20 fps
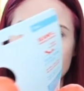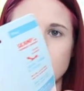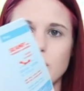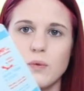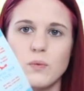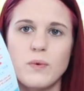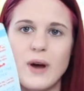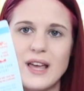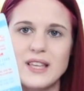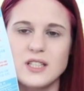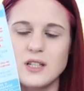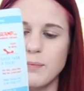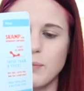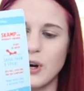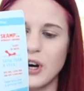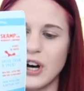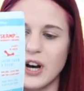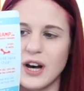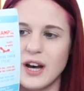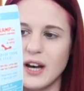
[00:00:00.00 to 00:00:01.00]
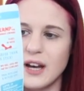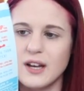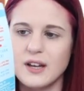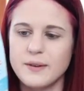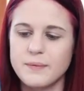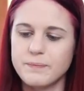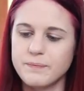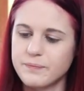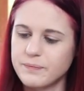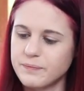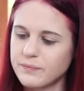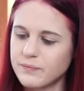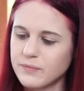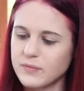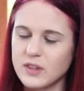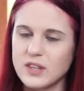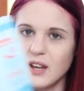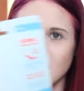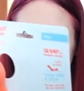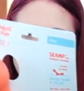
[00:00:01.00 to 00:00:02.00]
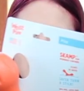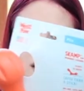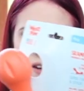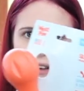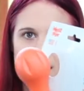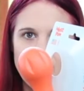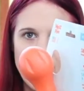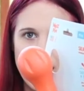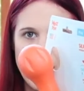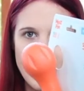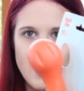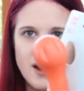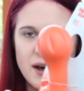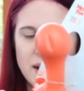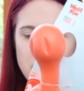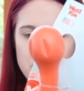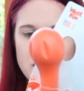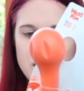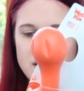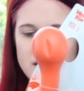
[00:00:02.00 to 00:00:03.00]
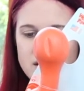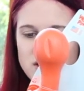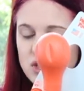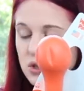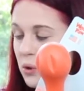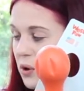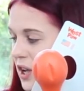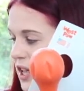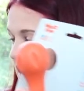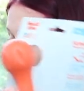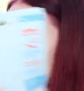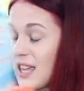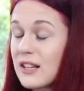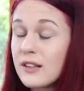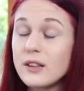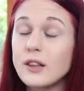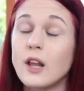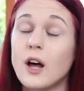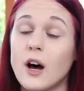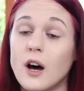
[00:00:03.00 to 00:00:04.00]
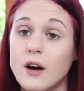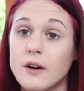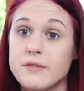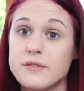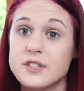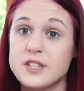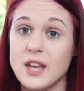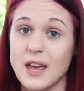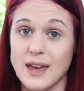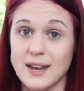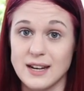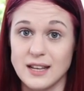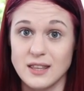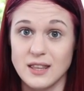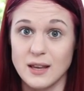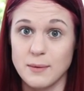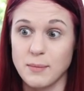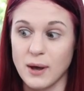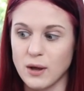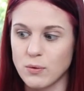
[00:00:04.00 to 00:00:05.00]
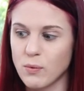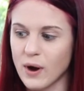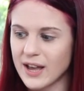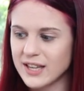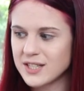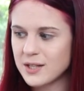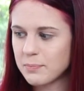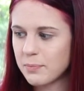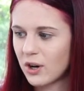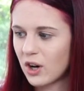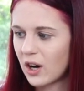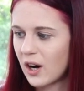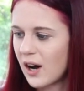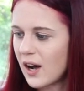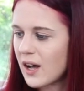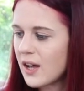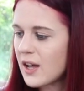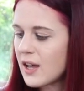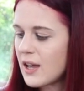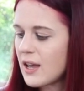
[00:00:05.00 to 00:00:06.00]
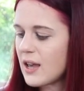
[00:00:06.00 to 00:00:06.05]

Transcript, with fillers: West Paw um, toy. He loves anything by West Paw.